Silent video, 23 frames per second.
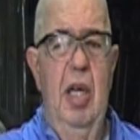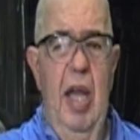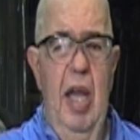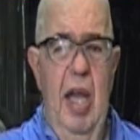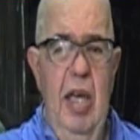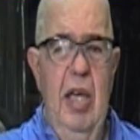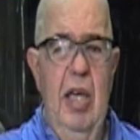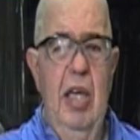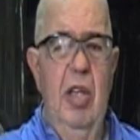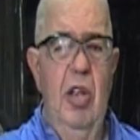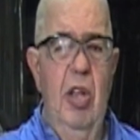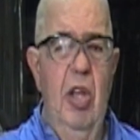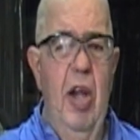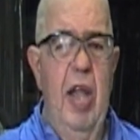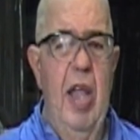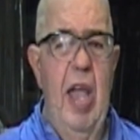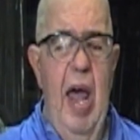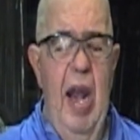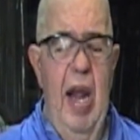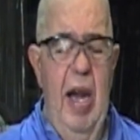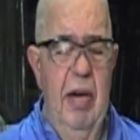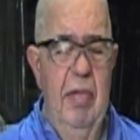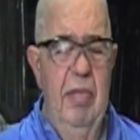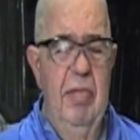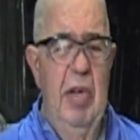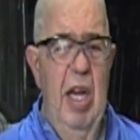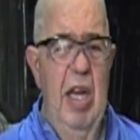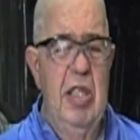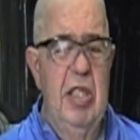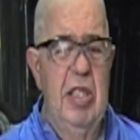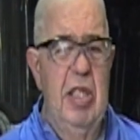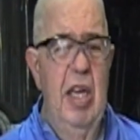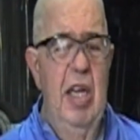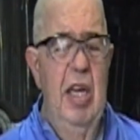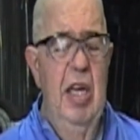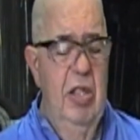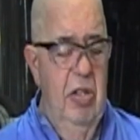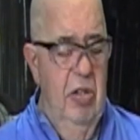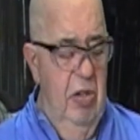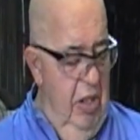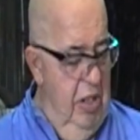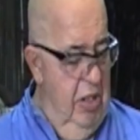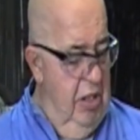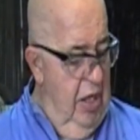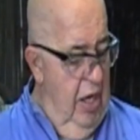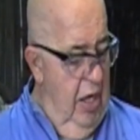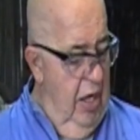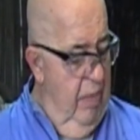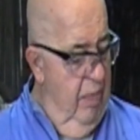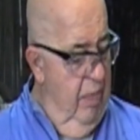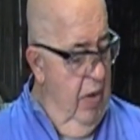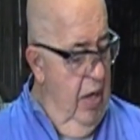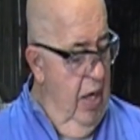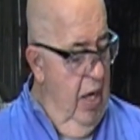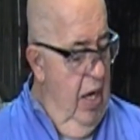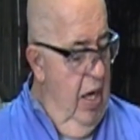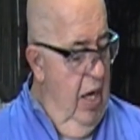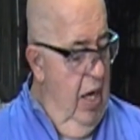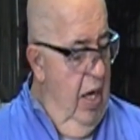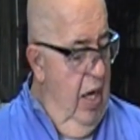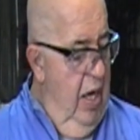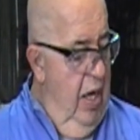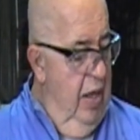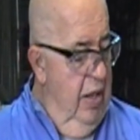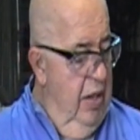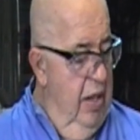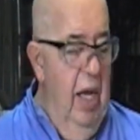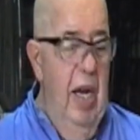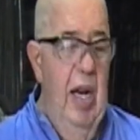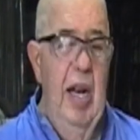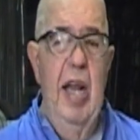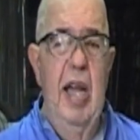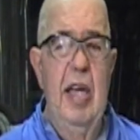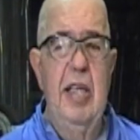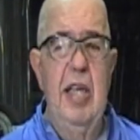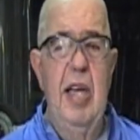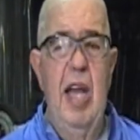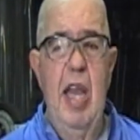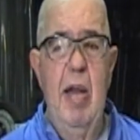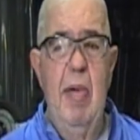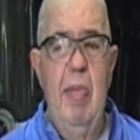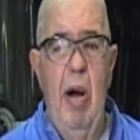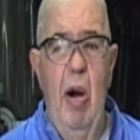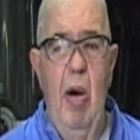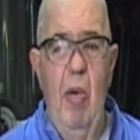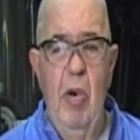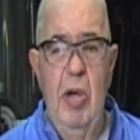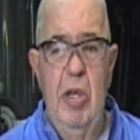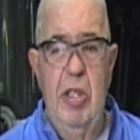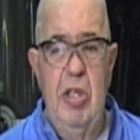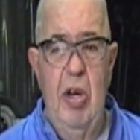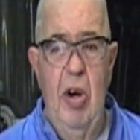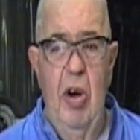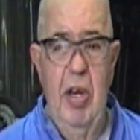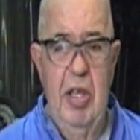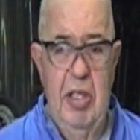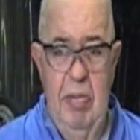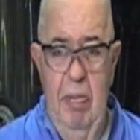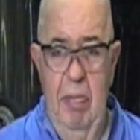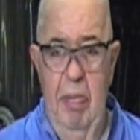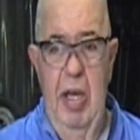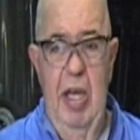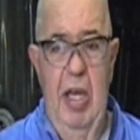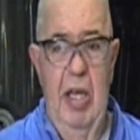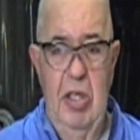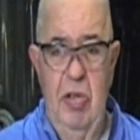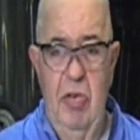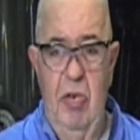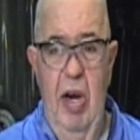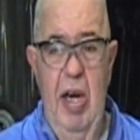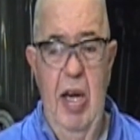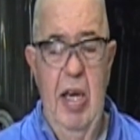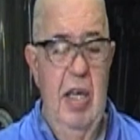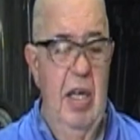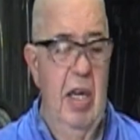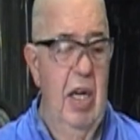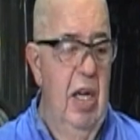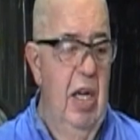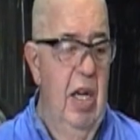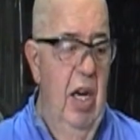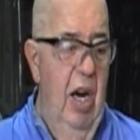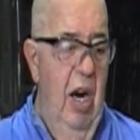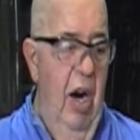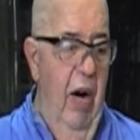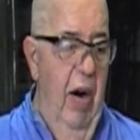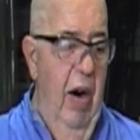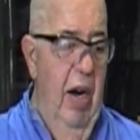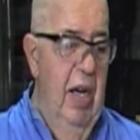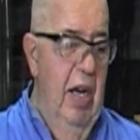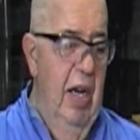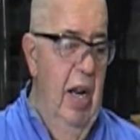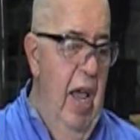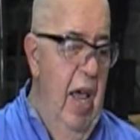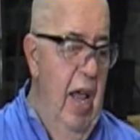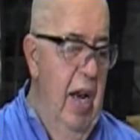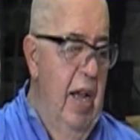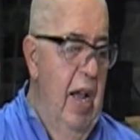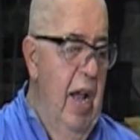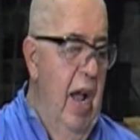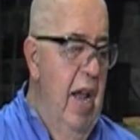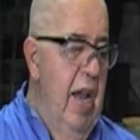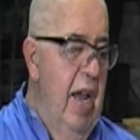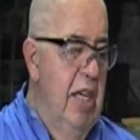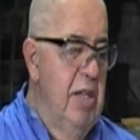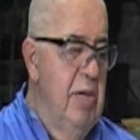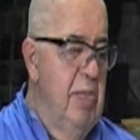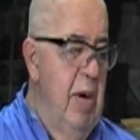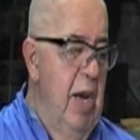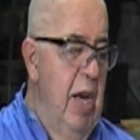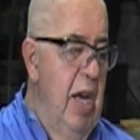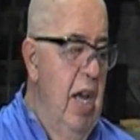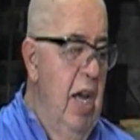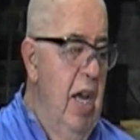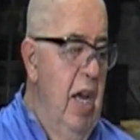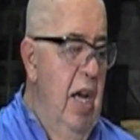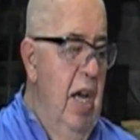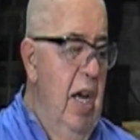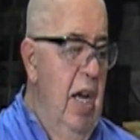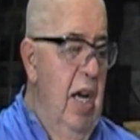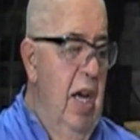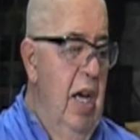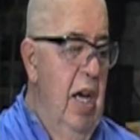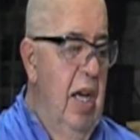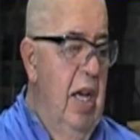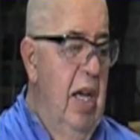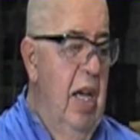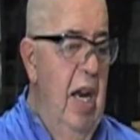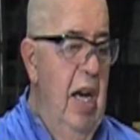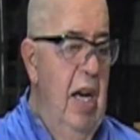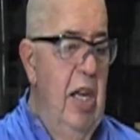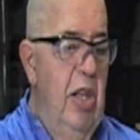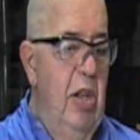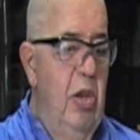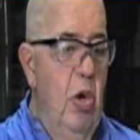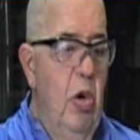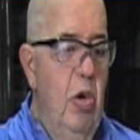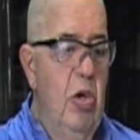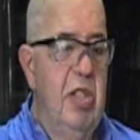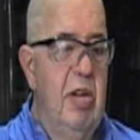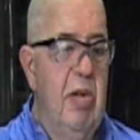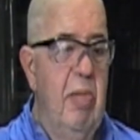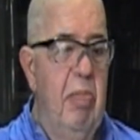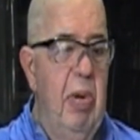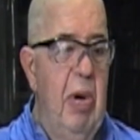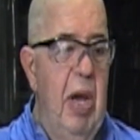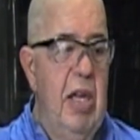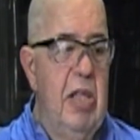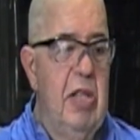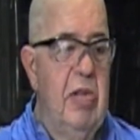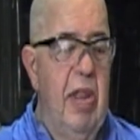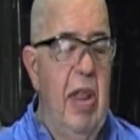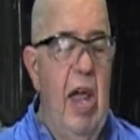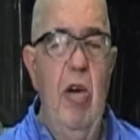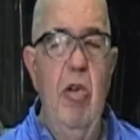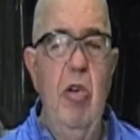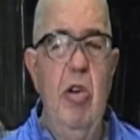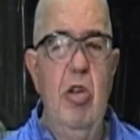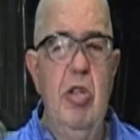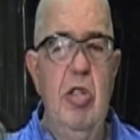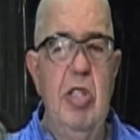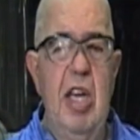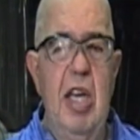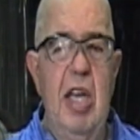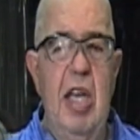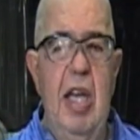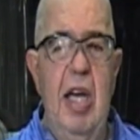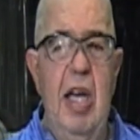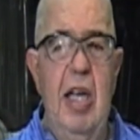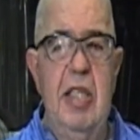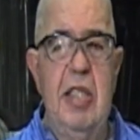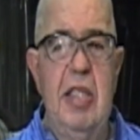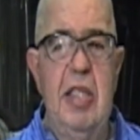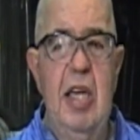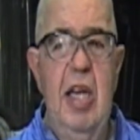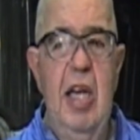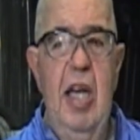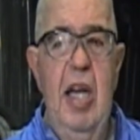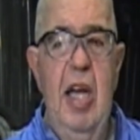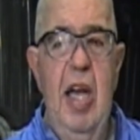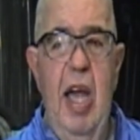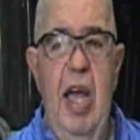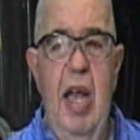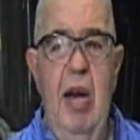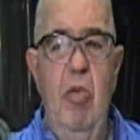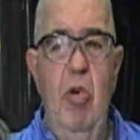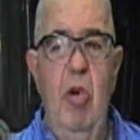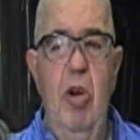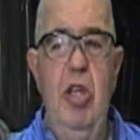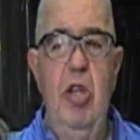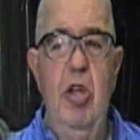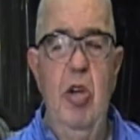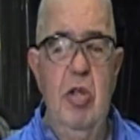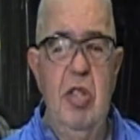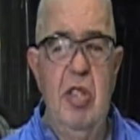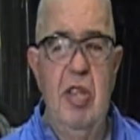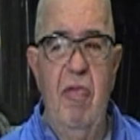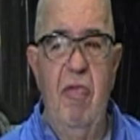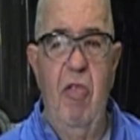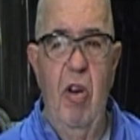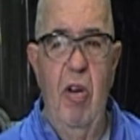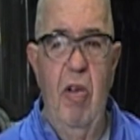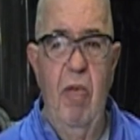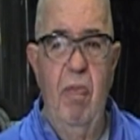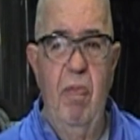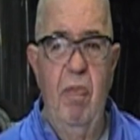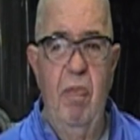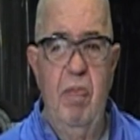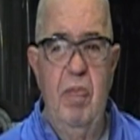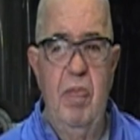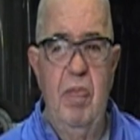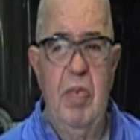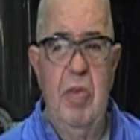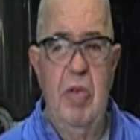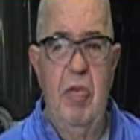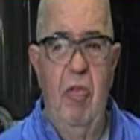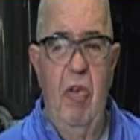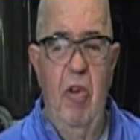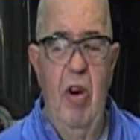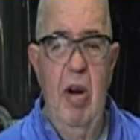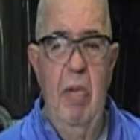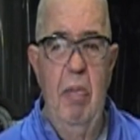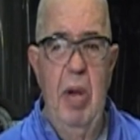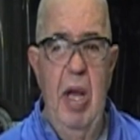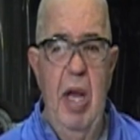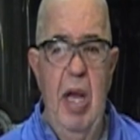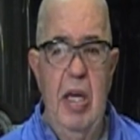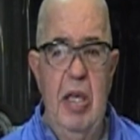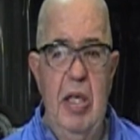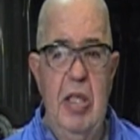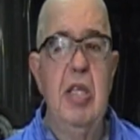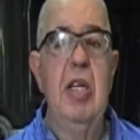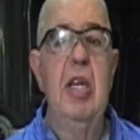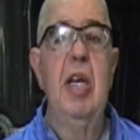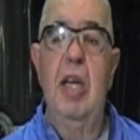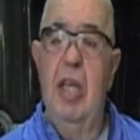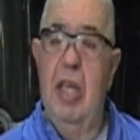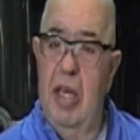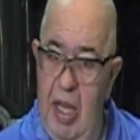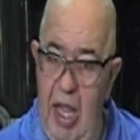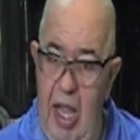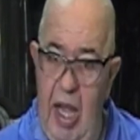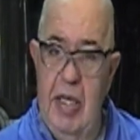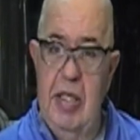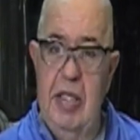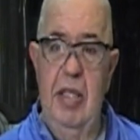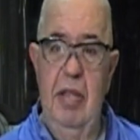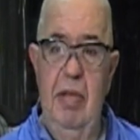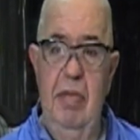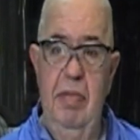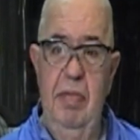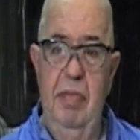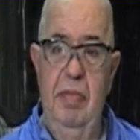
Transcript: and look at it. It's interesting. Then I can tell you about returning some pens, right? All right, I had a guy ask me, can he do some pens without using kits and would use them for the Freedom pens? Yes.